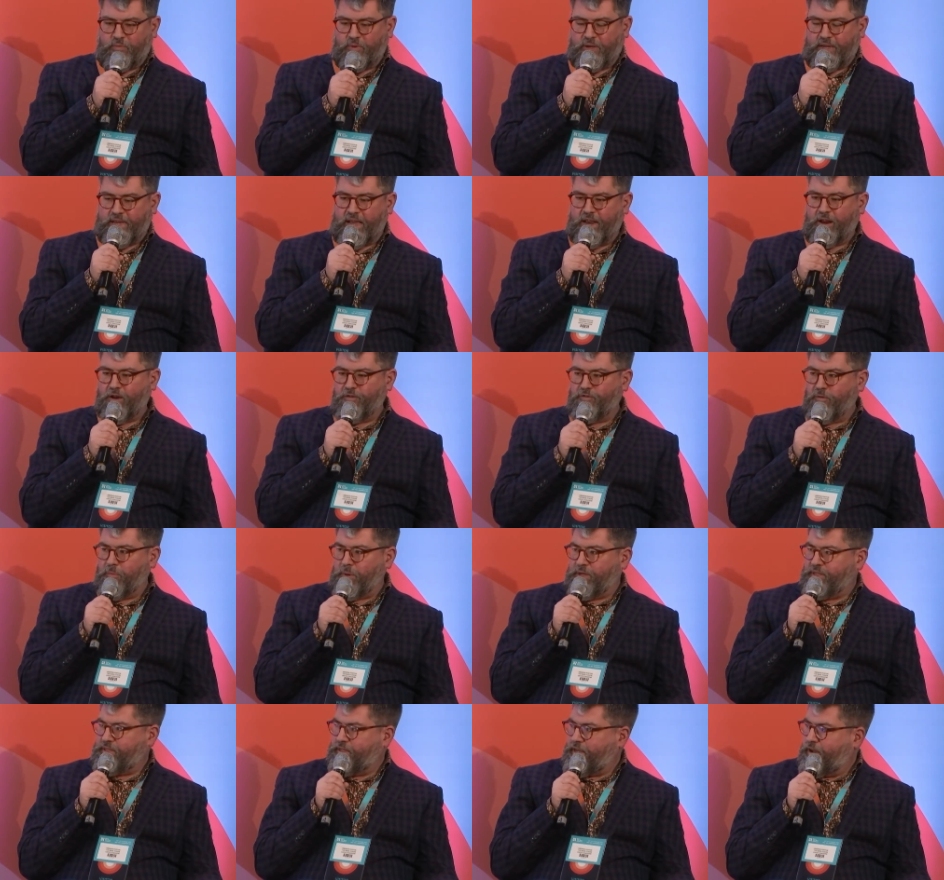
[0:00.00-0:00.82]
get over
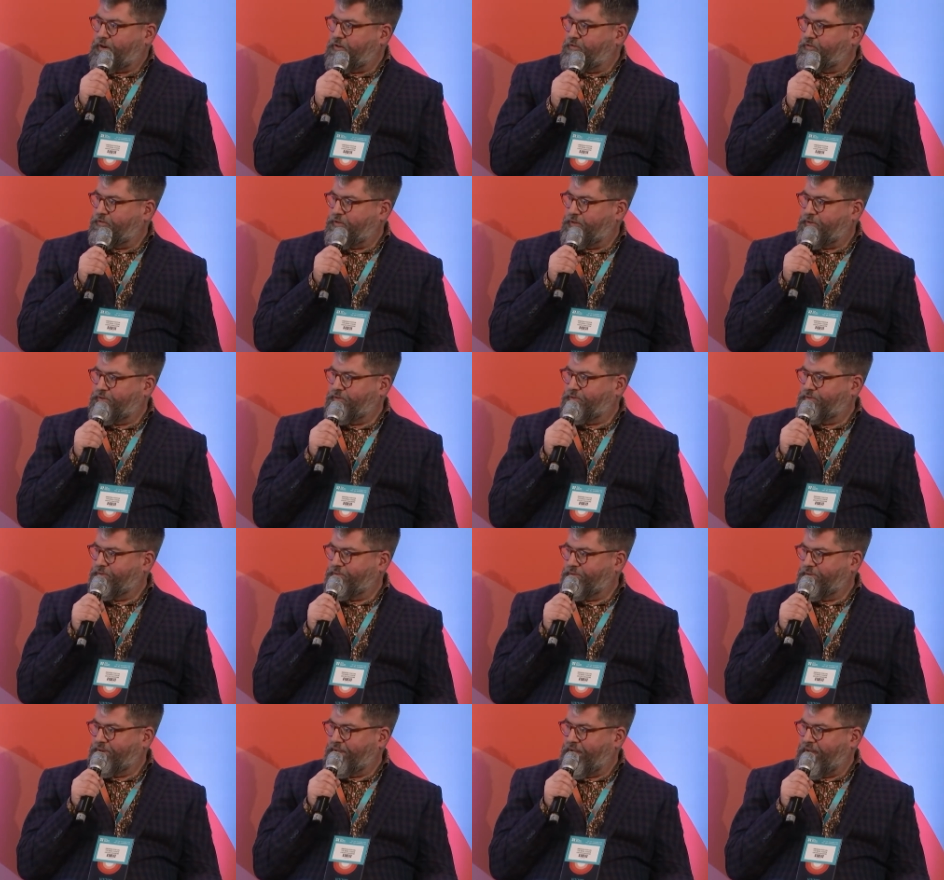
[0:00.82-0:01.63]
myself
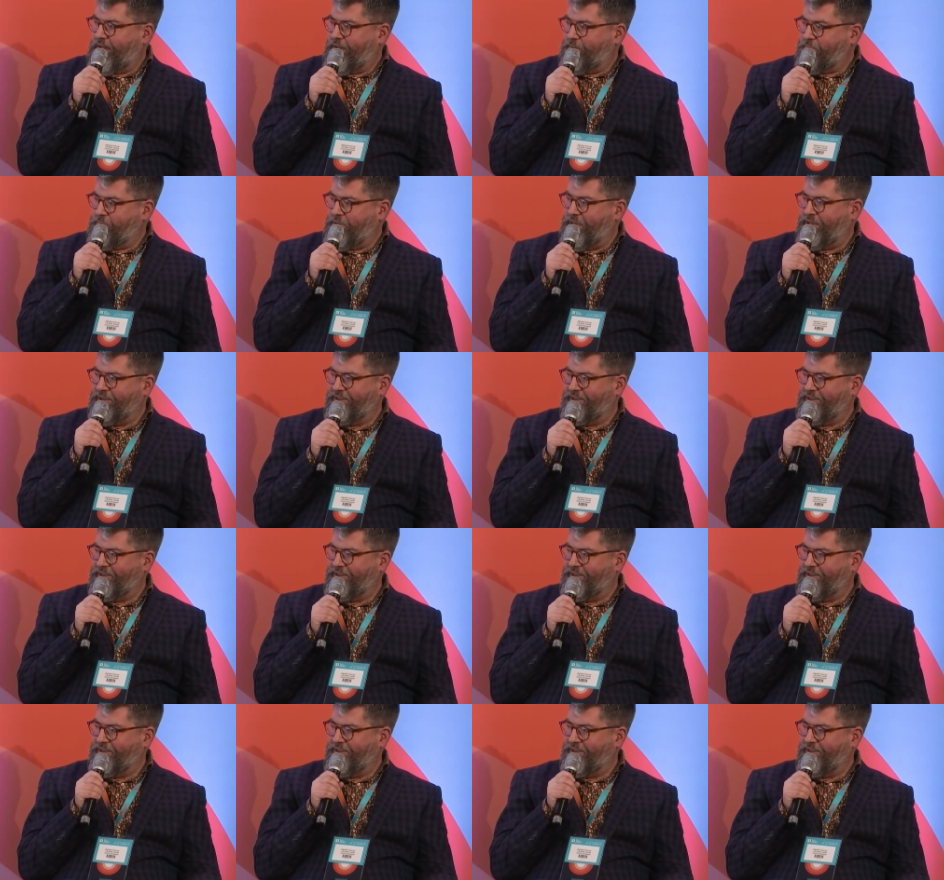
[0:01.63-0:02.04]
and um,